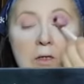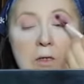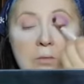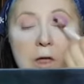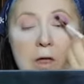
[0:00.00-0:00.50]

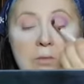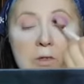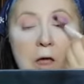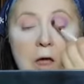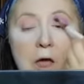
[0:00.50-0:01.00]

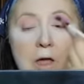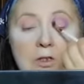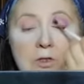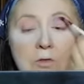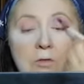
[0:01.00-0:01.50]
Sometimes I
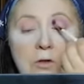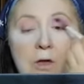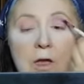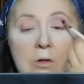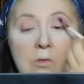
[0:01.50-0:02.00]
do
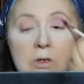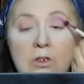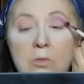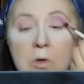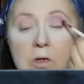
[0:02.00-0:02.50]
forget
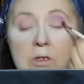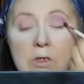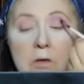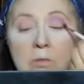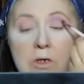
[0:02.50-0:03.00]
which
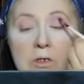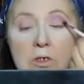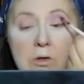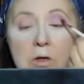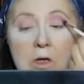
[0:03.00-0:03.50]
ones I went
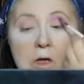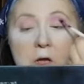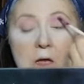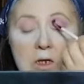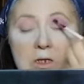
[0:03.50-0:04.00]
into.
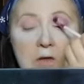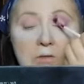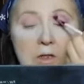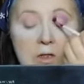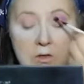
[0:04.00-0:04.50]
And it
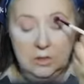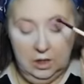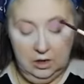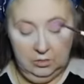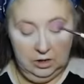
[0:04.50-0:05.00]
definitely looks
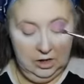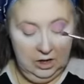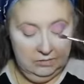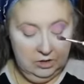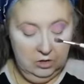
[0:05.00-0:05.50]
like I'm going
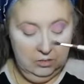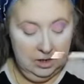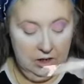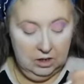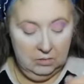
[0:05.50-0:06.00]
to have to go
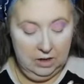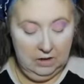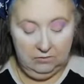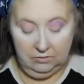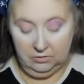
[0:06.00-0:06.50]
back in the
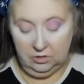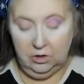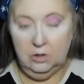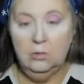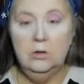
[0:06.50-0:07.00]
matte for
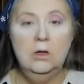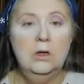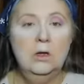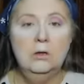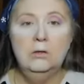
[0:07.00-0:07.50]
Virgo.
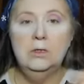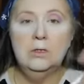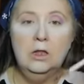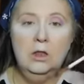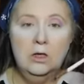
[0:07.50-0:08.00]

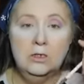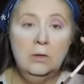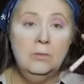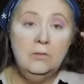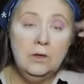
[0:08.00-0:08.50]
Because I lost
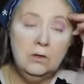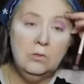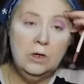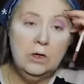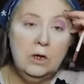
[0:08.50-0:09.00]
some of it
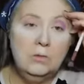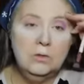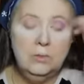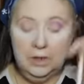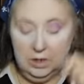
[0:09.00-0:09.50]
when I
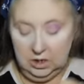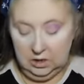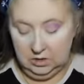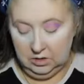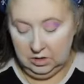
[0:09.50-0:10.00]
was
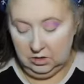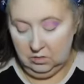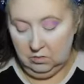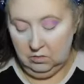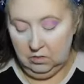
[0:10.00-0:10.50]
blending.
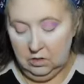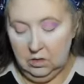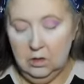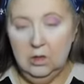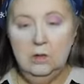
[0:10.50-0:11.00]
So,
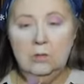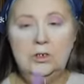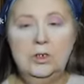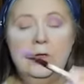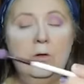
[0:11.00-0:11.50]

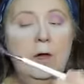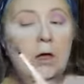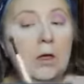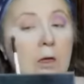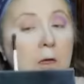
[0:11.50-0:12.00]
which is
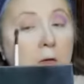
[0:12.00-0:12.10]
okay.